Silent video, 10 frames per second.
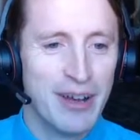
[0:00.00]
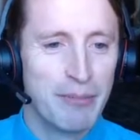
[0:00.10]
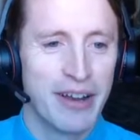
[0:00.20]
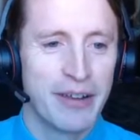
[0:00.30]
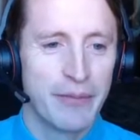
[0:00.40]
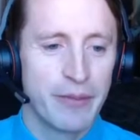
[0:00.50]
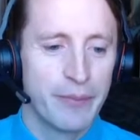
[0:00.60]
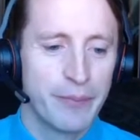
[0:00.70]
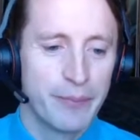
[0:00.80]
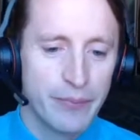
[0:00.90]
but
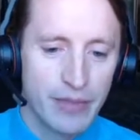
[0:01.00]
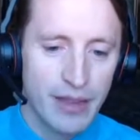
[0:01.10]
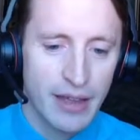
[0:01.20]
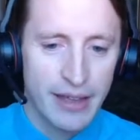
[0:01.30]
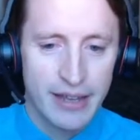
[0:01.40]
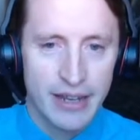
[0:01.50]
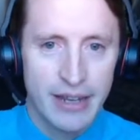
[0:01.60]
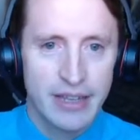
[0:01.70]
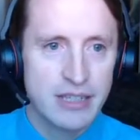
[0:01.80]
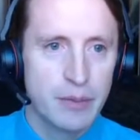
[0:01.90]
again,
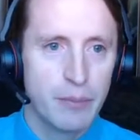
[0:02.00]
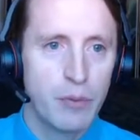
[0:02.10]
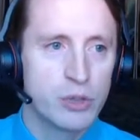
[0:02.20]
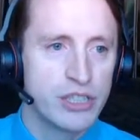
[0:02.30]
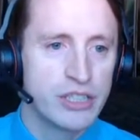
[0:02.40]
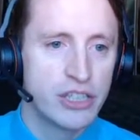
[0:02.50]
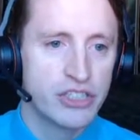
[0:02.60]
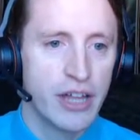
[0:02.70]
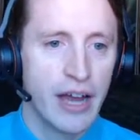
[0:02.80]
it is mostly just the